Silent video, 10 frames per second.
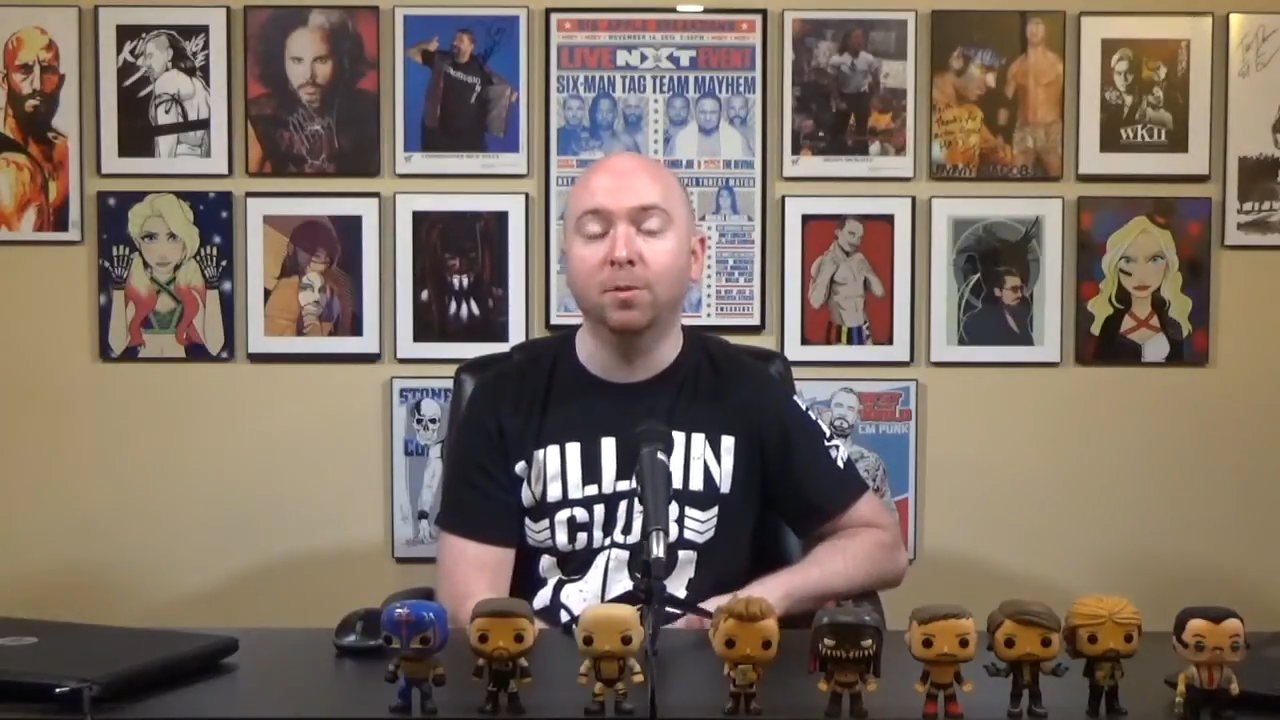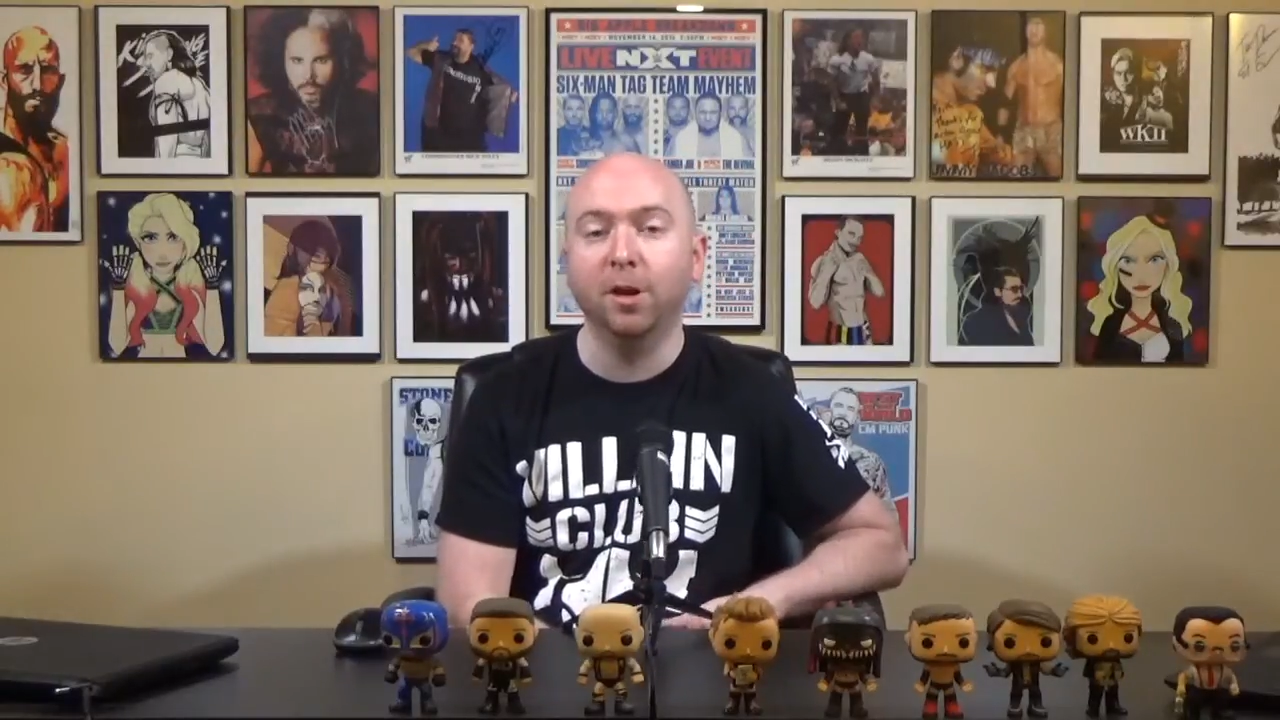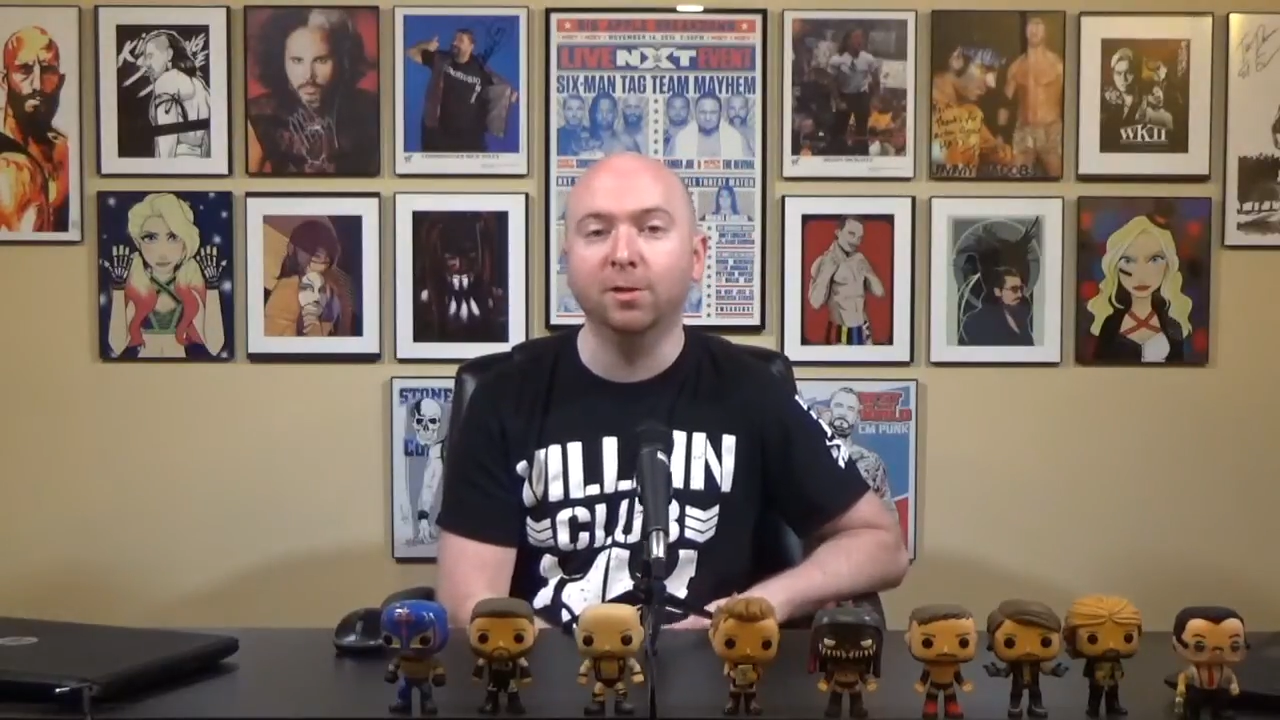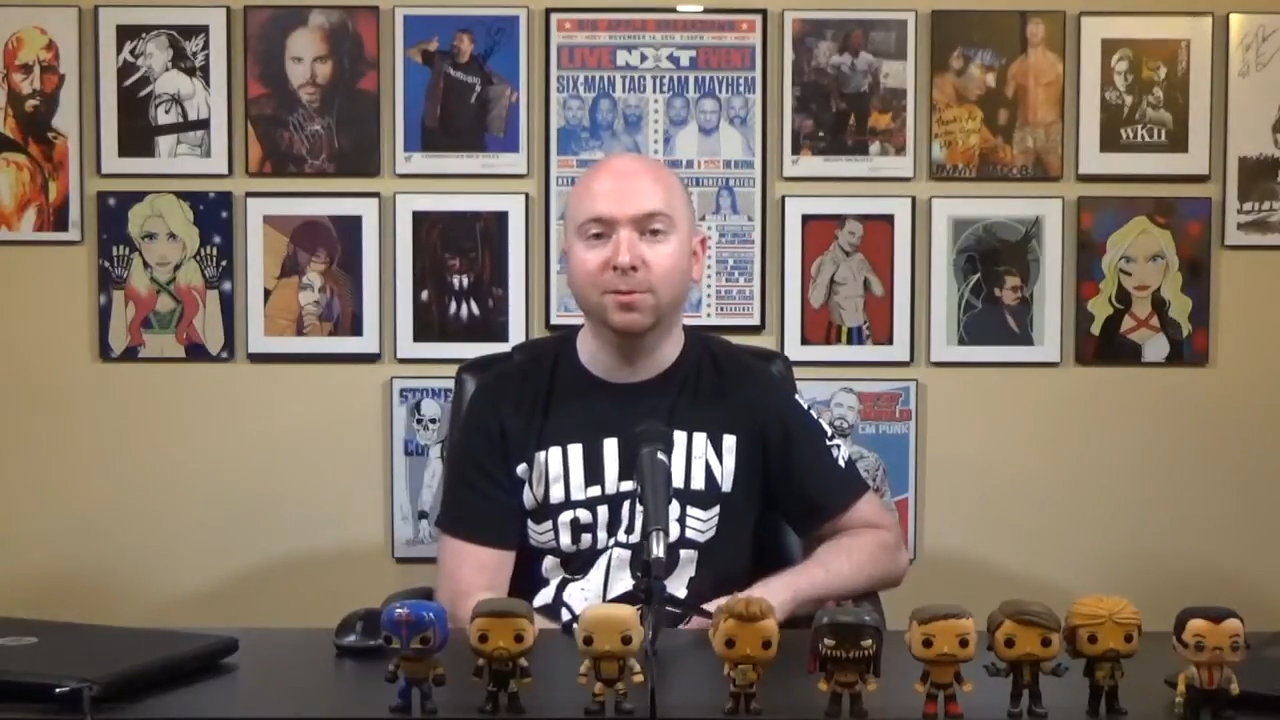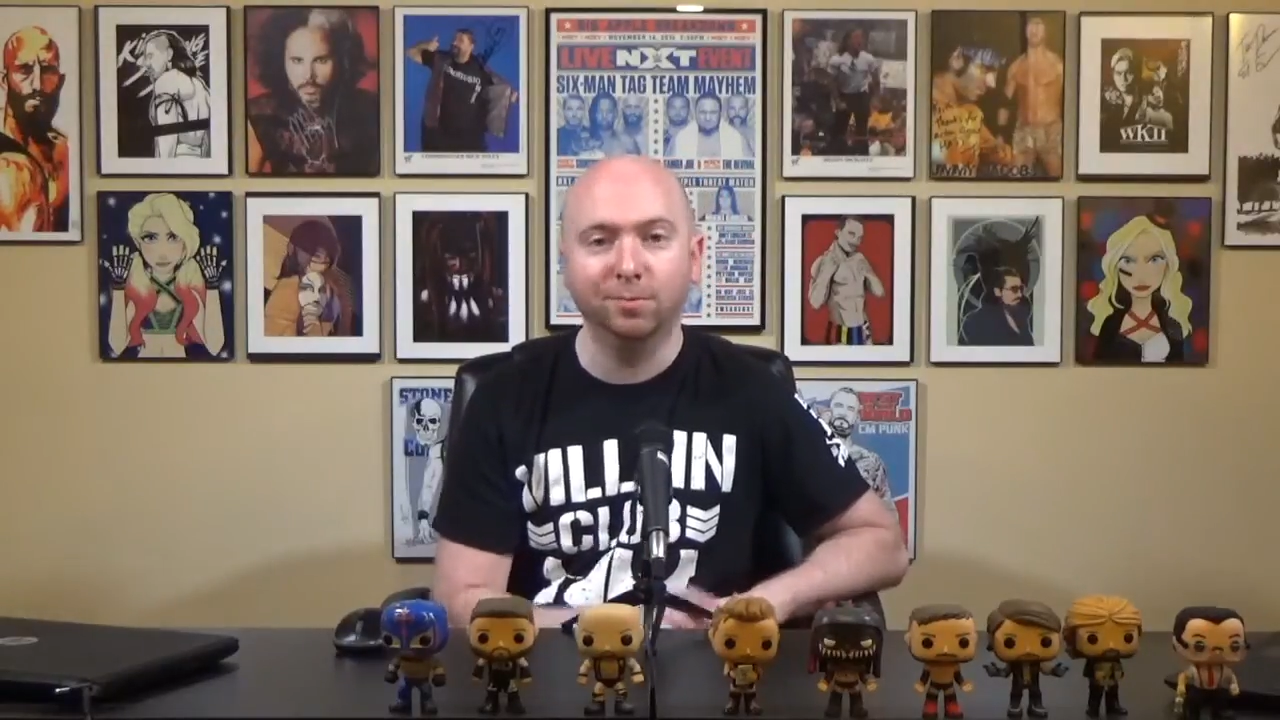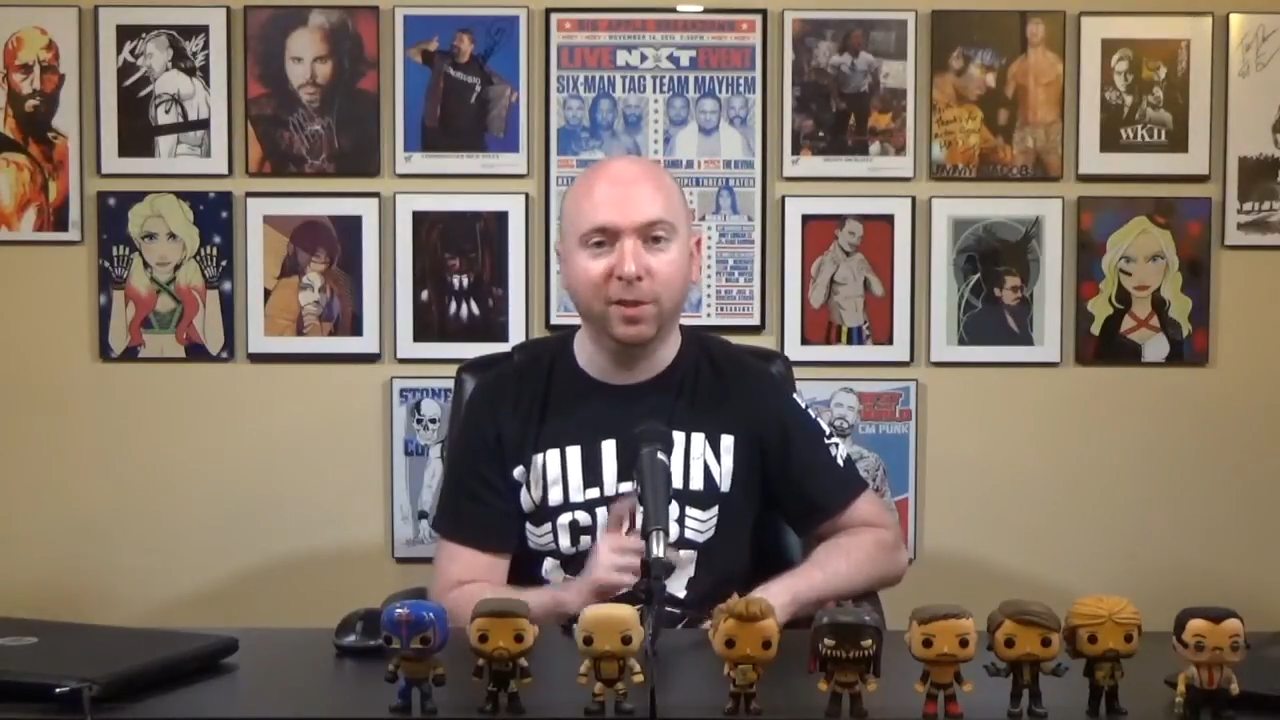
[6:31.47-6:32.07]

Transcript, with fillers: guys.